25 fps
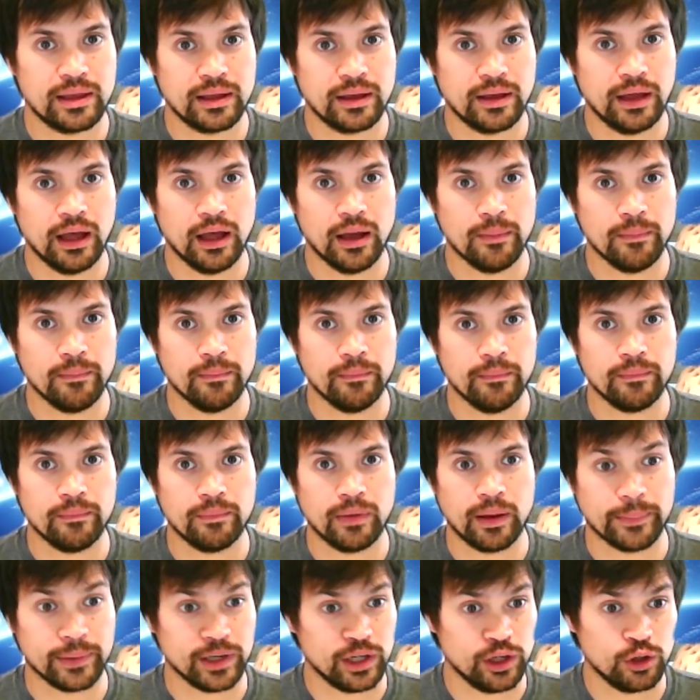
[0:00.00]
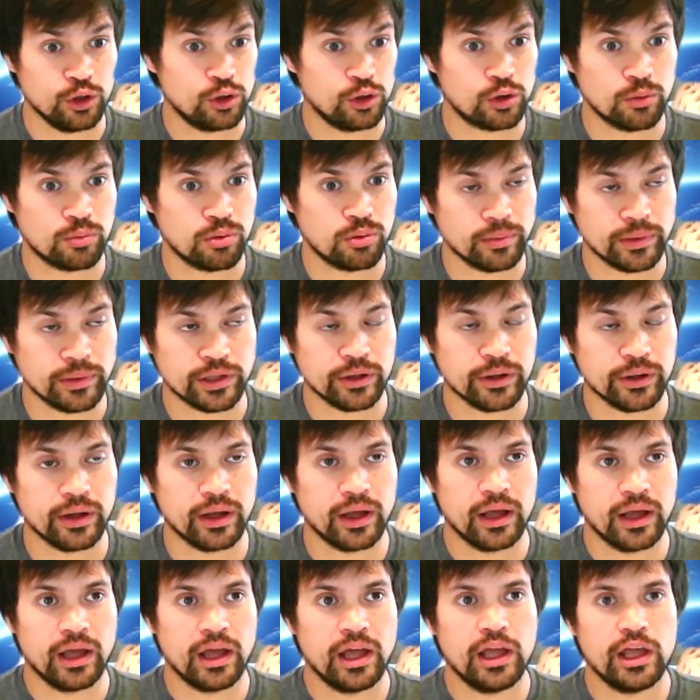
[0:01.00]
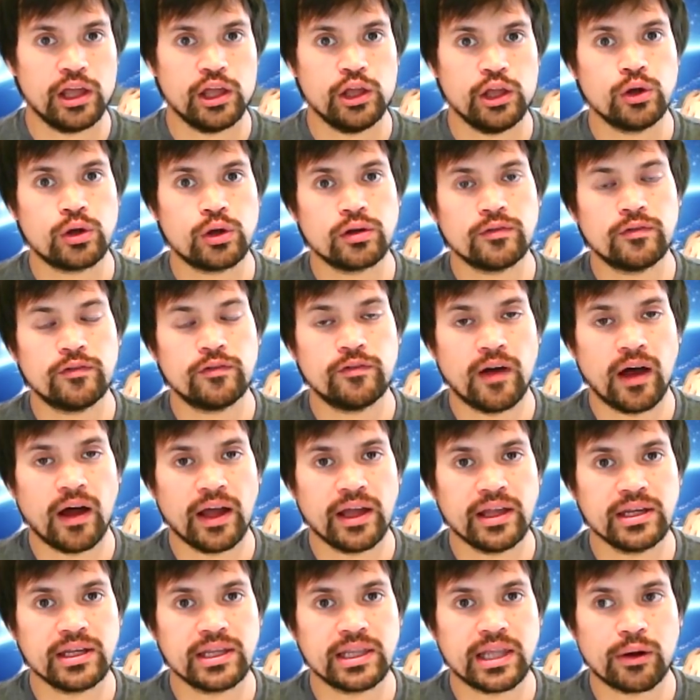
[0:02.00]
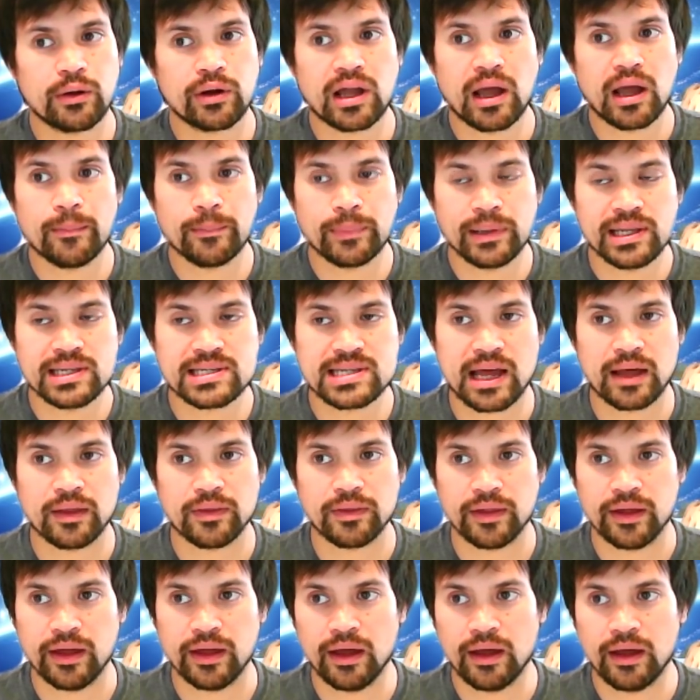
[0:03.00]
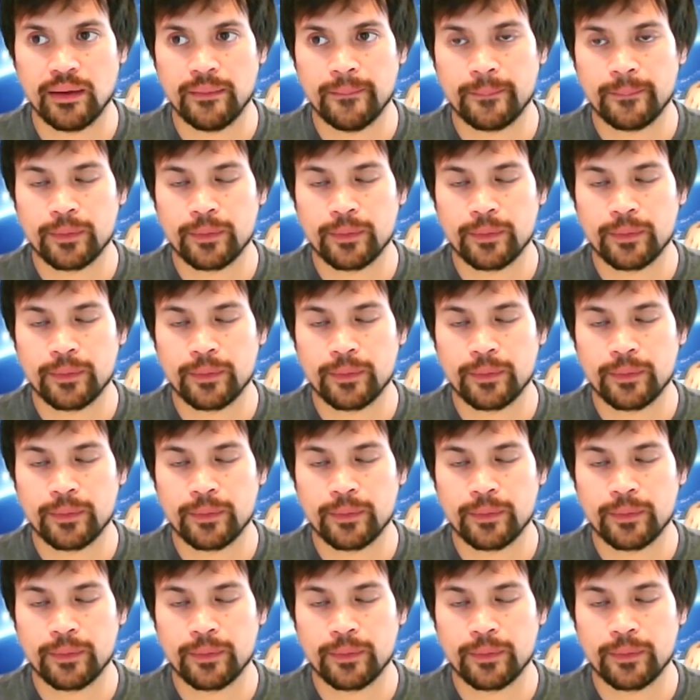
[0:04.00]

Um, I mean, you could probably do it. You can find there are companies out there